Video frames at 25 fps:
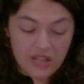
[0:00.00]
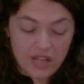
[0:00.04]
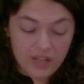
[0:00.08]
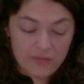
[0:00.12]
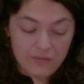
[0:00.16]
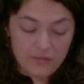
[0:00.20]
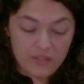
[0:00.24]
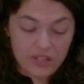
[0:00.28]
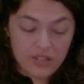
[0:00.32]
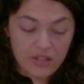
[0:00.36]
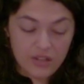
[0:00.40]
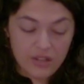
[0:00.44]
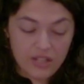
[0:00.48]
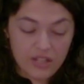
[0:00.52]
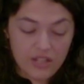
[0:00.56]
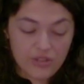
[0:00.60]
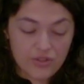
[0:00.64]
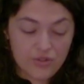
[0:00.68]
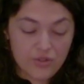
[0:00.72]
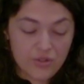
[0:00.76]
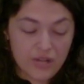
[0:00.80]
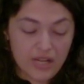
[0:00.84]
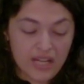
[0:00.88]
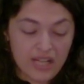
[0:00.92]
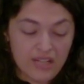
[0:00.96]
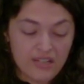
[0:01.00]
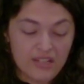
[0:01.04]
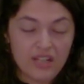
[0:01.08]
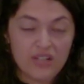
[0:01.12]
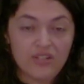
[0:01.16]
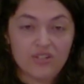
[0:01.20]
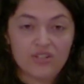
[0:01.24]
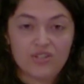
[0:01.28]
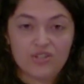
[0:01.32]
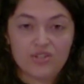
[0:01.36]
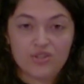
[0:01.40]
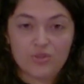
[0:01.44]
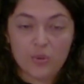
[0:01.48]
I feel as drained and
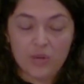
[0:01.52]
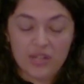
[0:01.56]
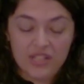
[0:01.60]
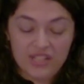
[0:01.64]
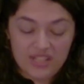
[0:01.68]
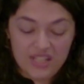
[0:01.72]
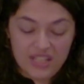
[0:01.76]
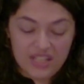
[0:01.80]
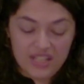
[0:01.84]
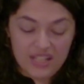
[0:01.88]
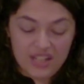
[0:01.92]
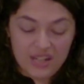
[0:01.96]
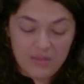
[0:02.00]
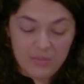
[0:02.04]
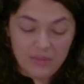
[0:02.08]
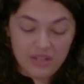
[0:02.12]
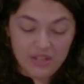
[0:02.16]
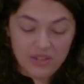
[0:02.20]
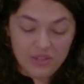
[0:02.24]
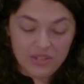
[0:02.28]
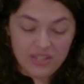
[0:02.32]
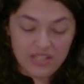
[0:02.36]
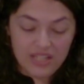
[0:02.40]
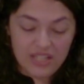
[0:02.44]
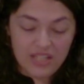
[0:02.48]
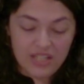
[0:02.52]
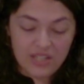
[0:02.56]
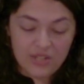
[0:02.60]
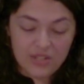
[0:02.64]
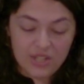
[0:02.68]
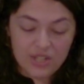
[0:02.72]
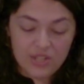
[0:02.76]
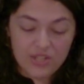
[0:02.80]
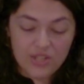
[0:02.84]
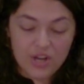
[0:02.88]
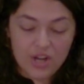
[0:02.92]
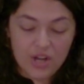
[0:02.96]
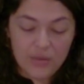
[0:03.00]
disjointed and melted as the
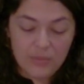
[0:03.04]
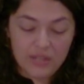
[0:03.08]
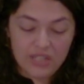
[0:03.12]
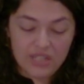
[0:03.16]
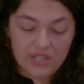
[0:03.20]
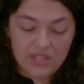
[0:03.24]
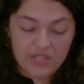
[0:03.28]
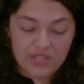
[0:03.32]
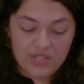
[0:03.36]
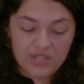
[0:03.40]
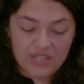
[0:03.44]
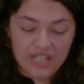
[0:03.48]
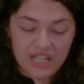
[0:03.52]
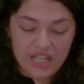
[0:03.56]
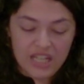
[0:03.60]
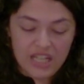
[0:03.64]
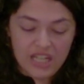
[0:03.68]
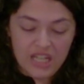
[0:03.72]
psalmist